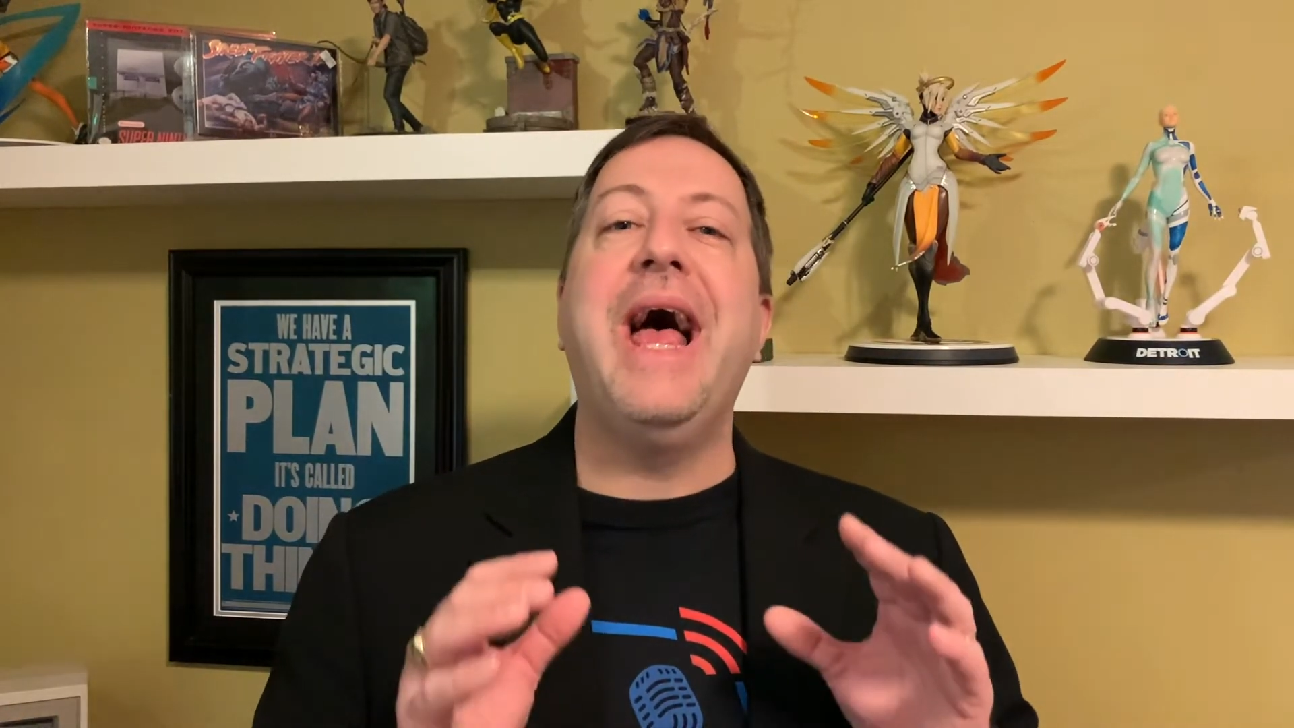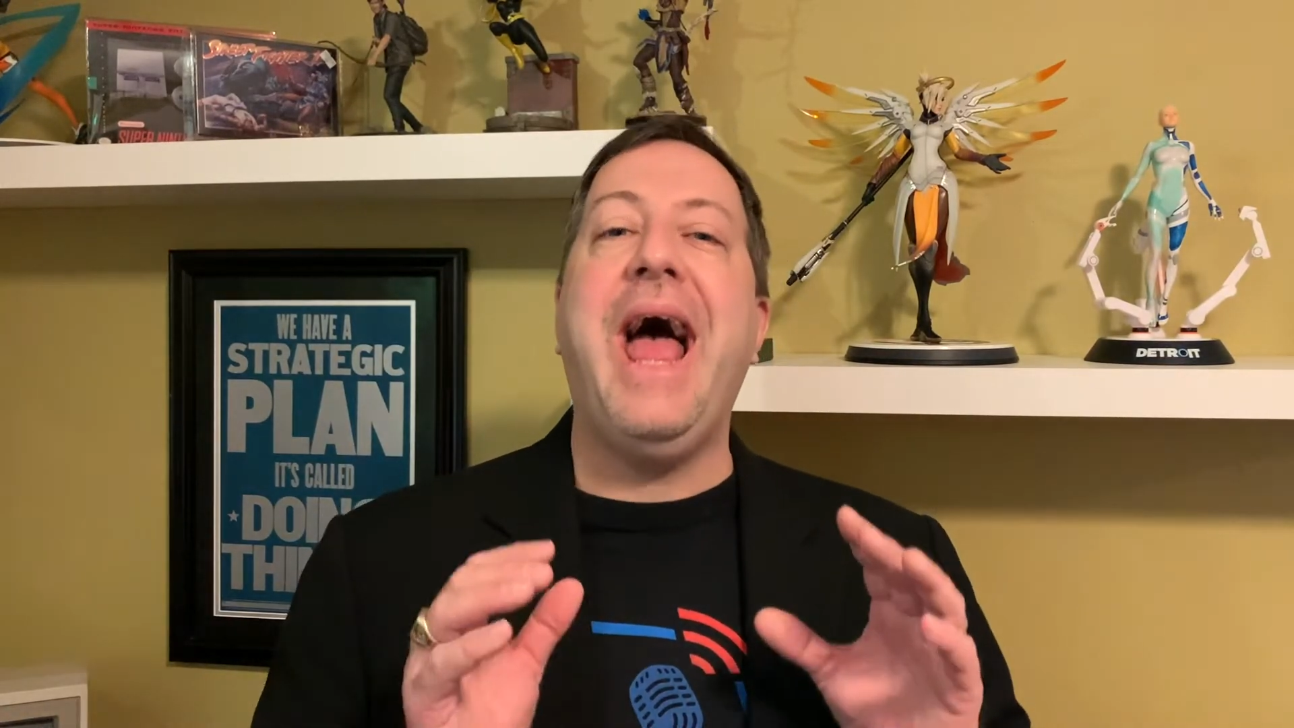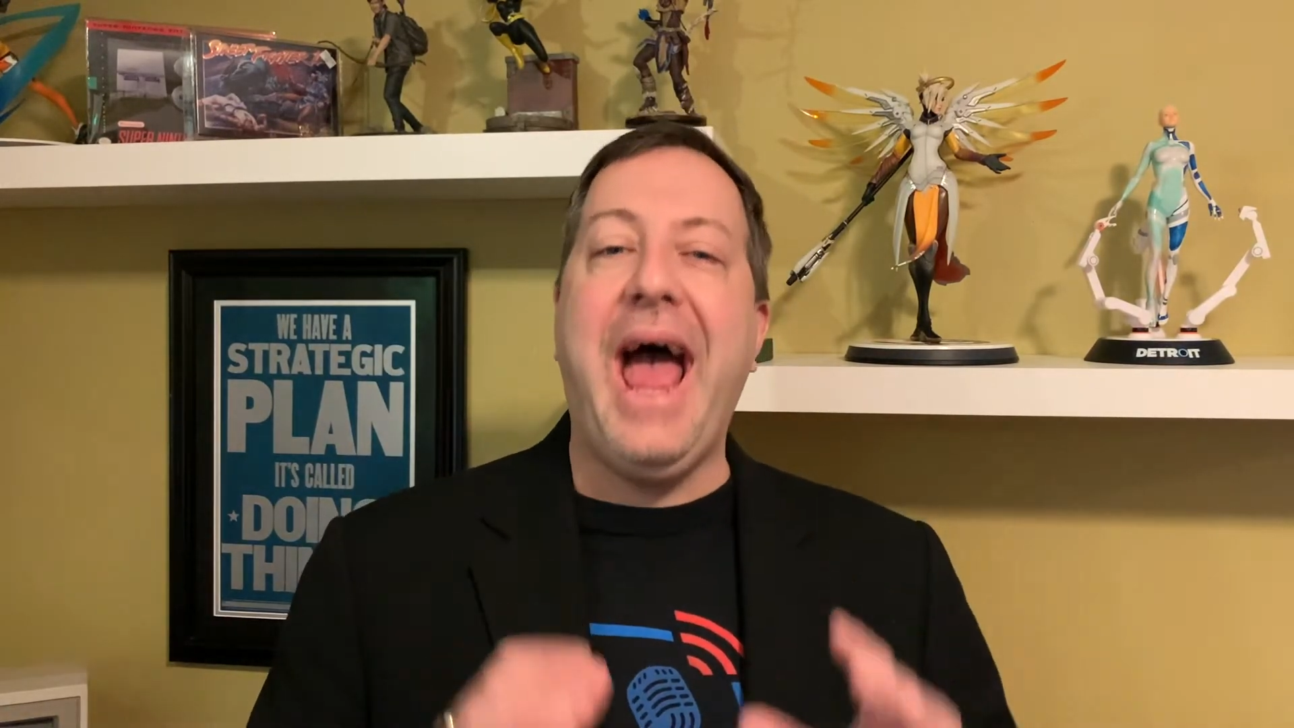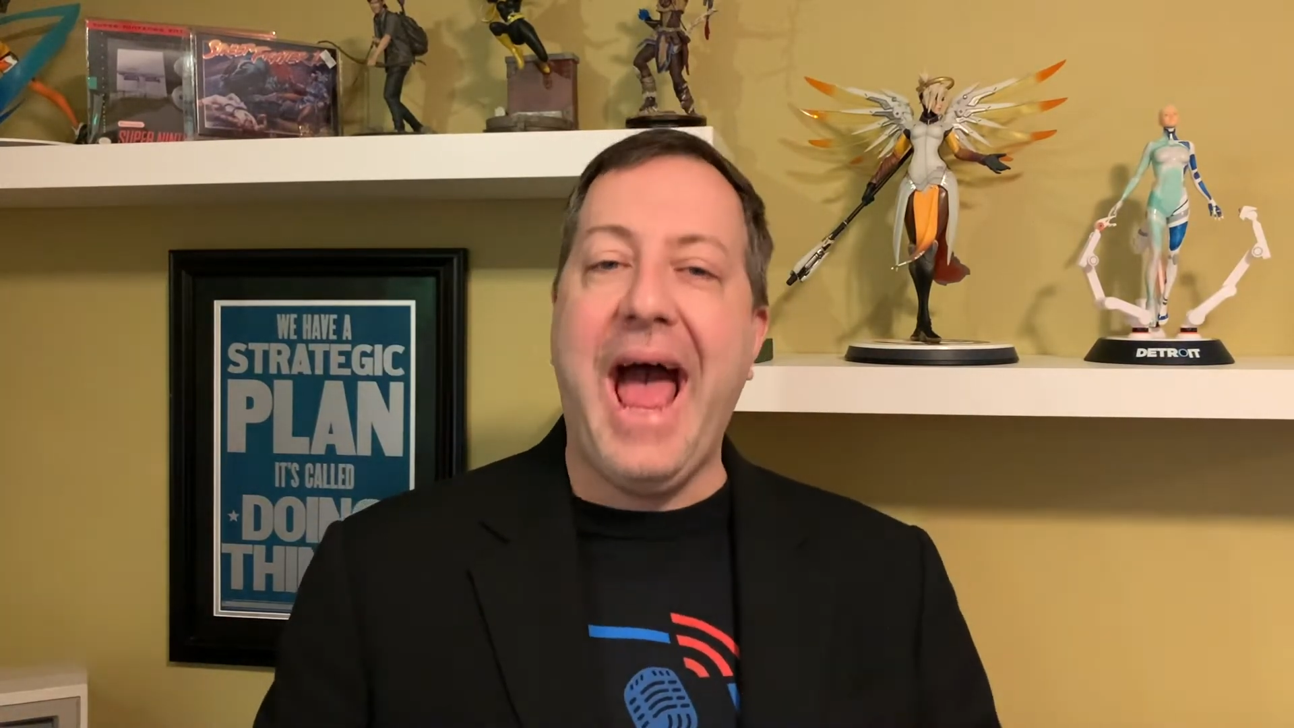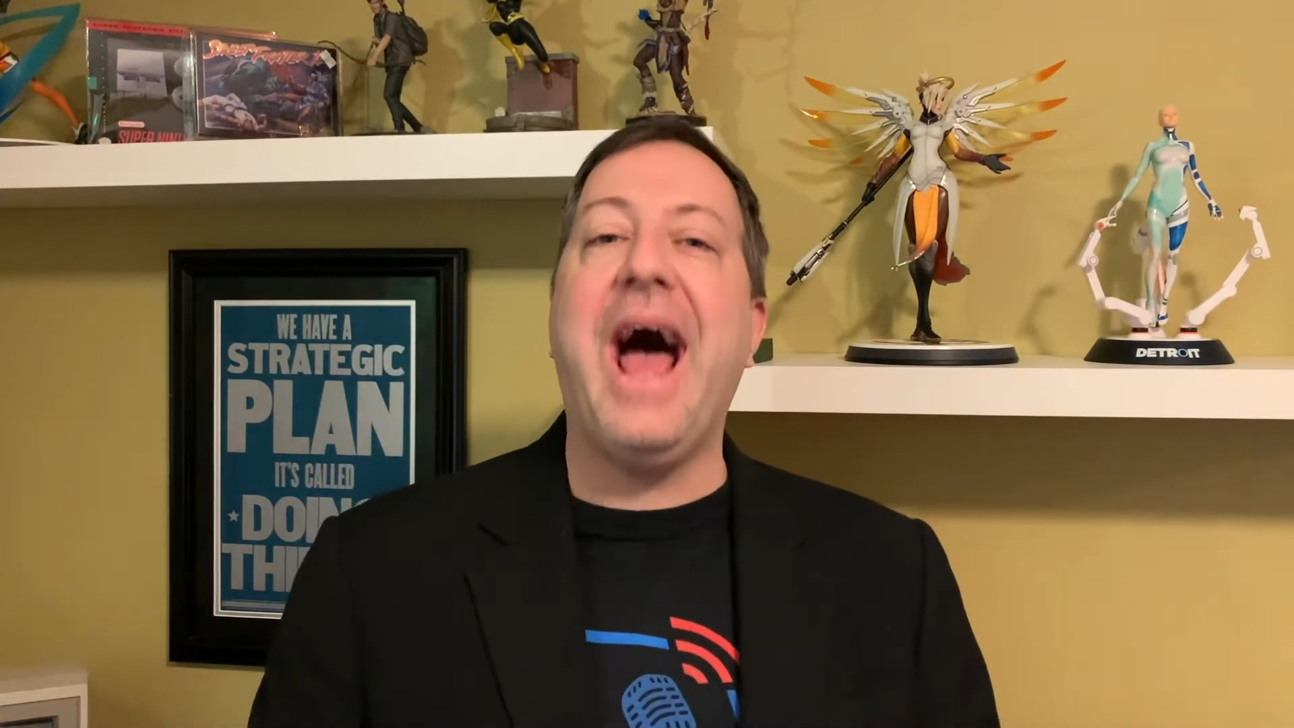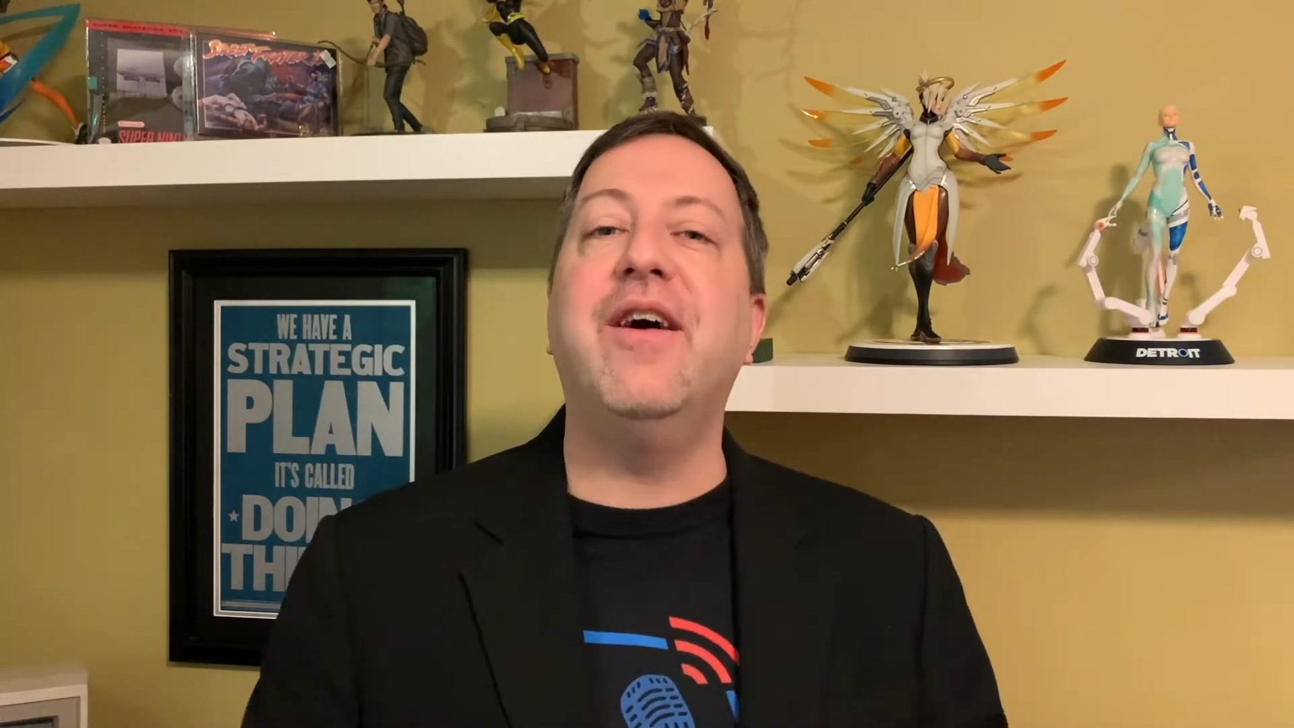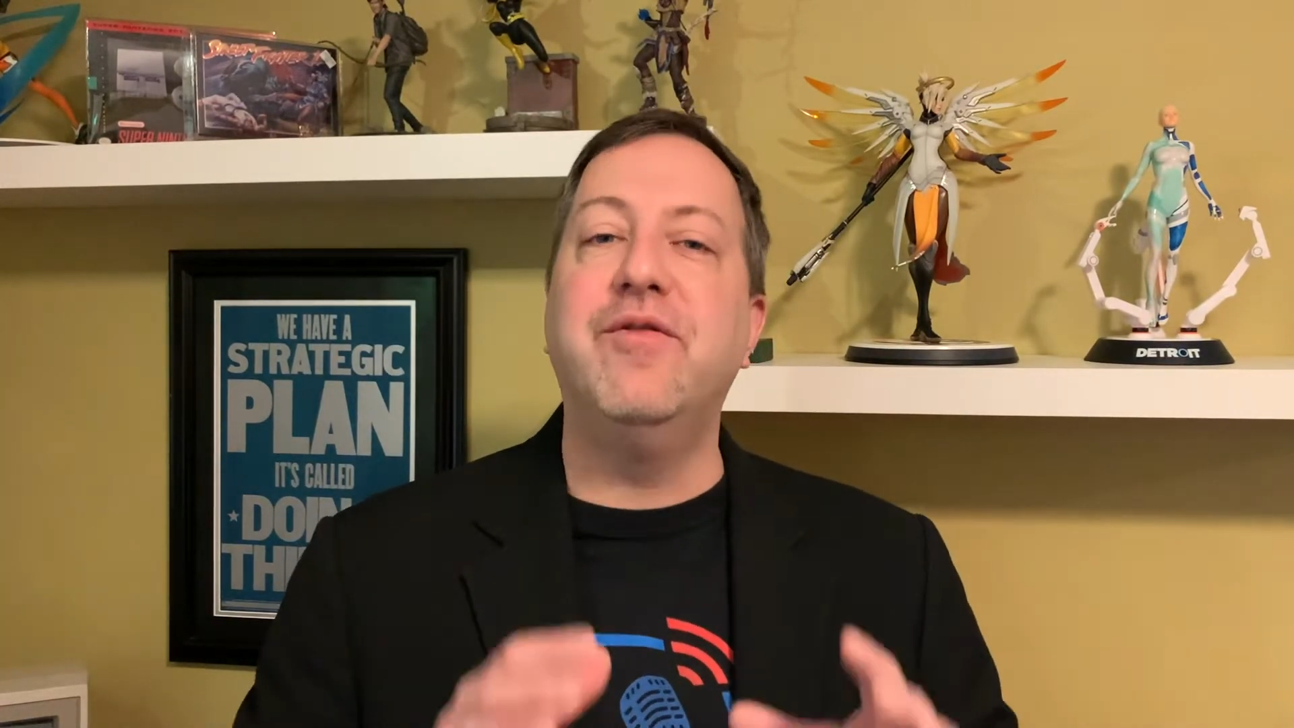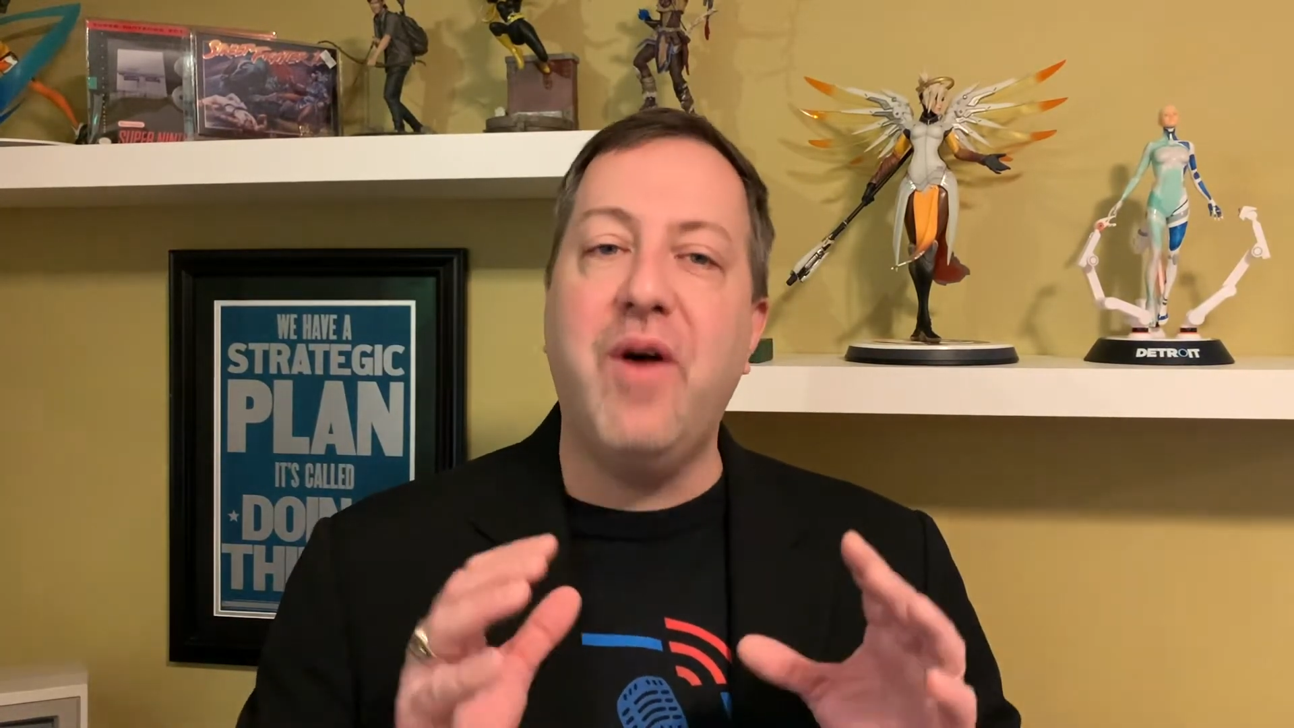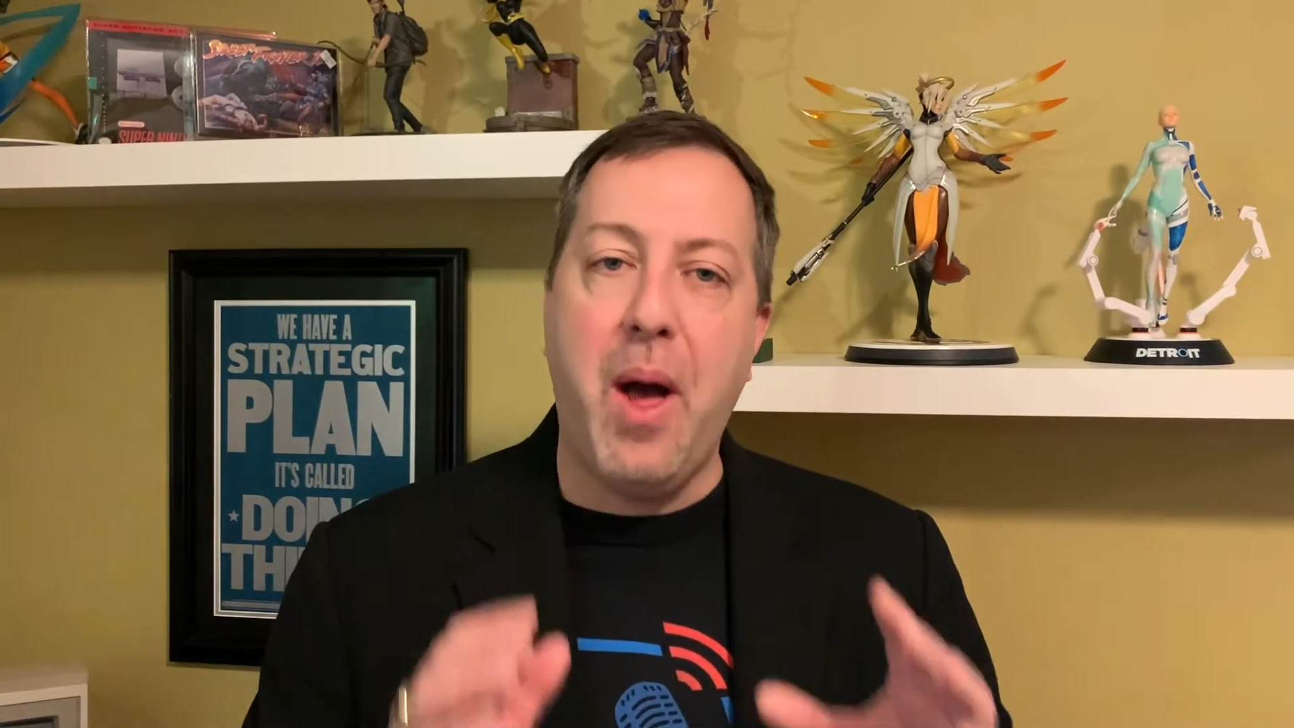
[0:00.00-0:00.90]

have